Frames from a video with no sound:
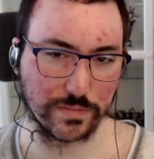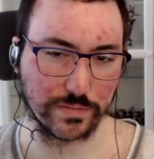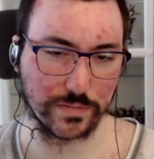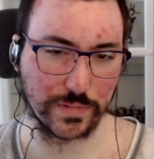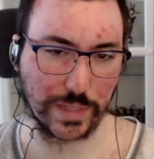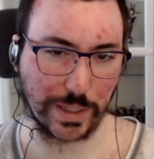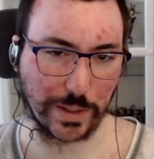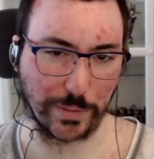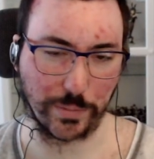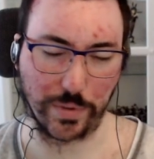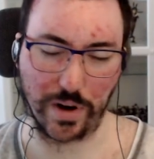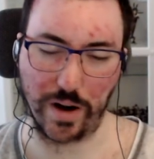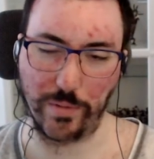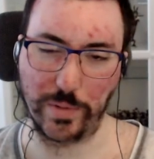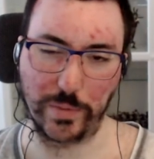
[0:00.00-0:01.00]
Uh,
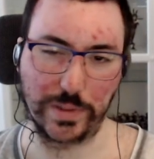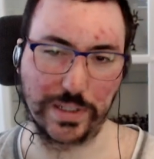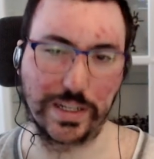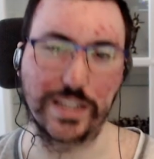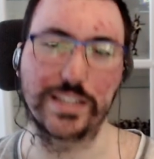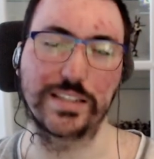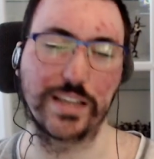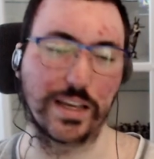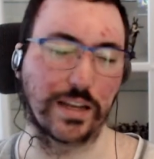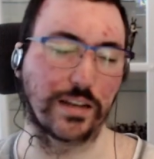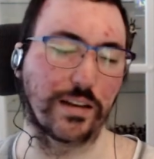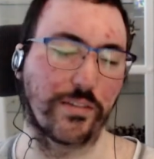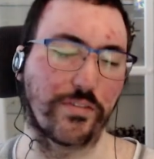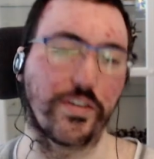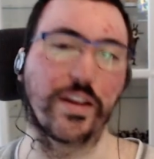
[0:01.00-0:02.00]
probably. Let's say
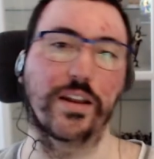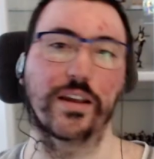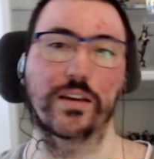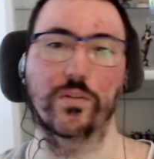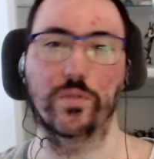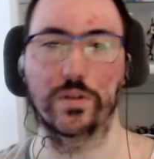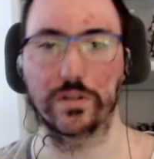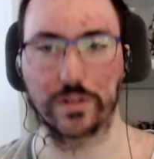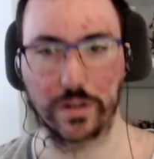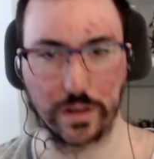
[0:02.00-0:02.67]
the fennec one.